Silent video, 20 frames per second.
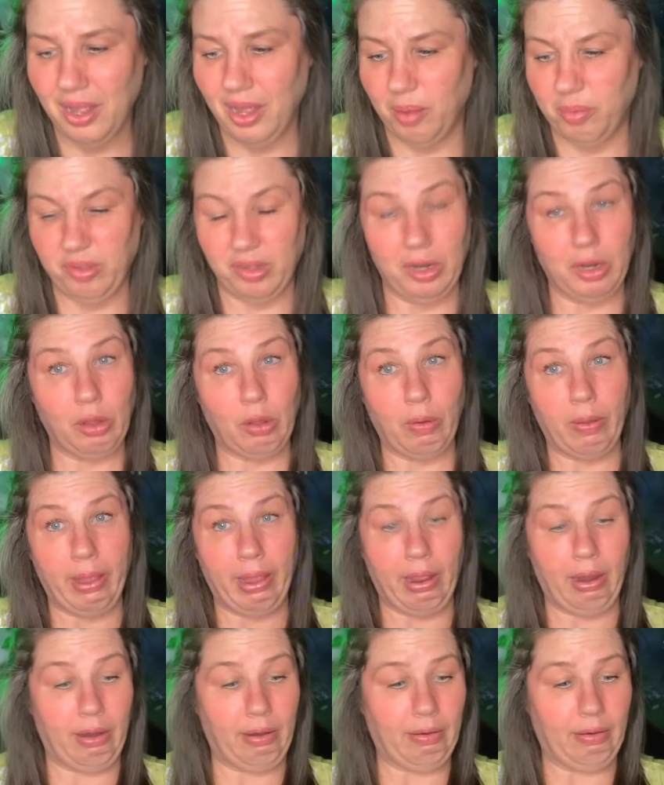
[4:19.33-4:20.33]
I'm just gonna go
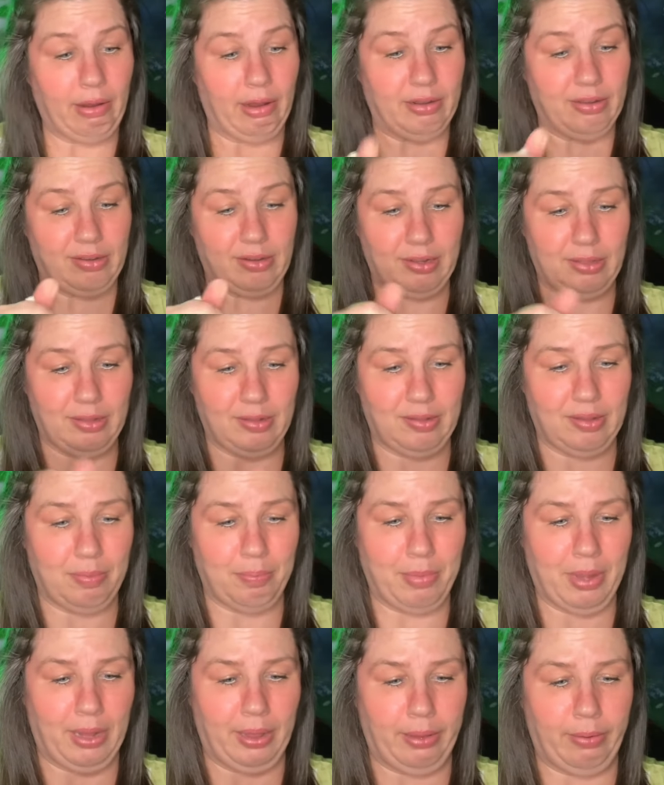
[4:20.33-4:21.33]
ahead and stick this in
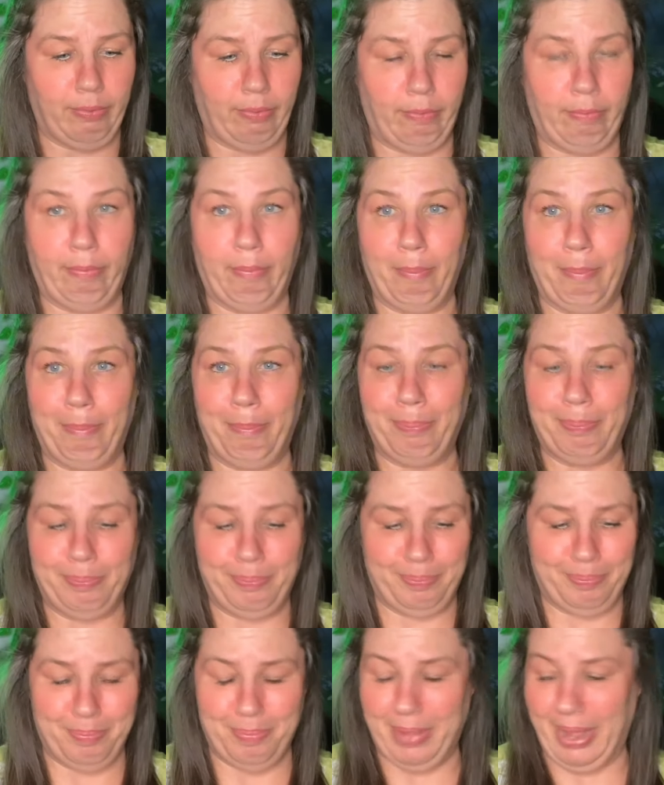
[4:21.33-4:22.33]
my little
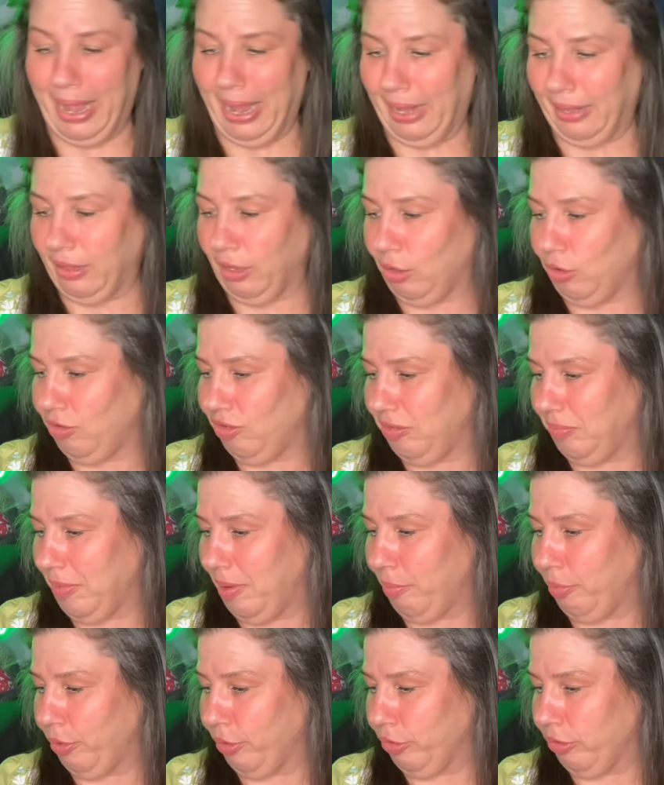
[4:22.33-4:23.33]
bag that goes in
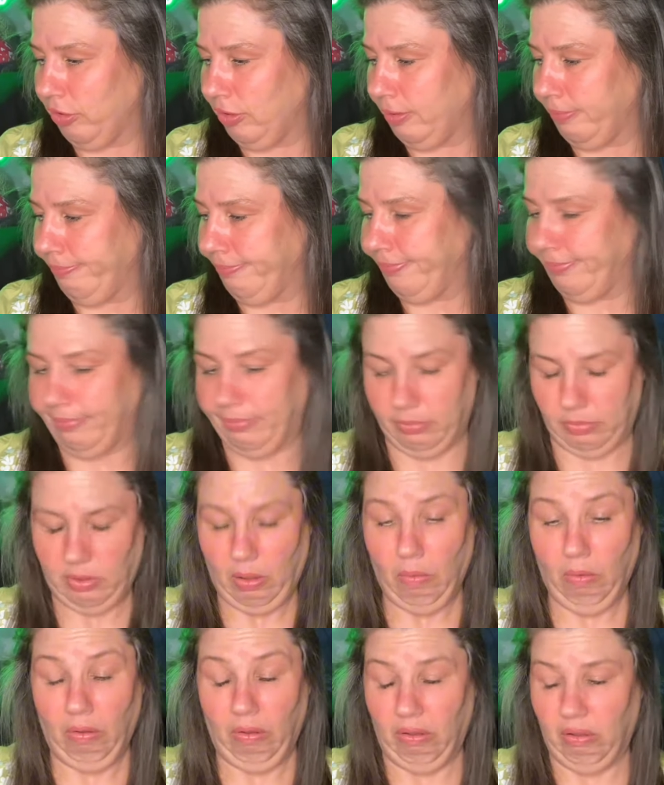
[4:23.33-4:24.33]
my purse.
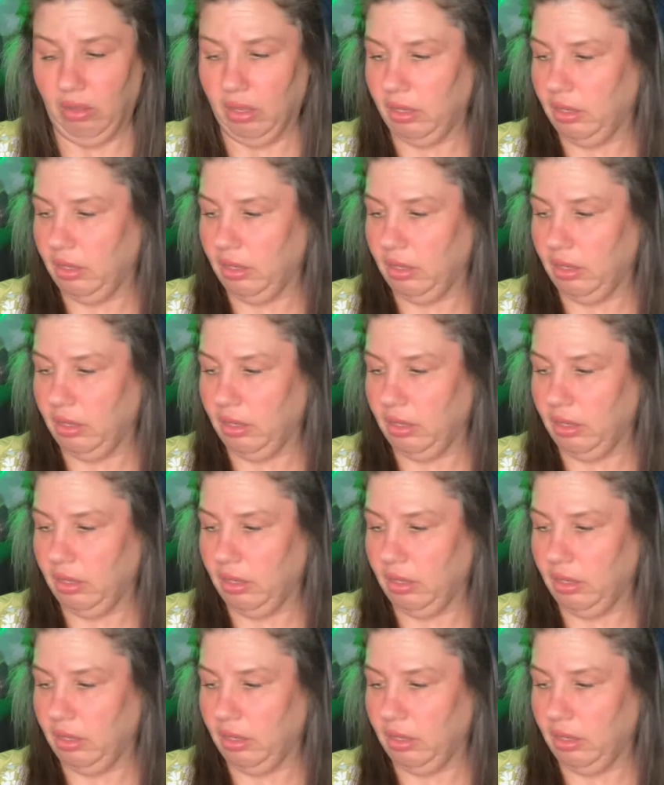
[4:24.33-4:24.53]
Ooh!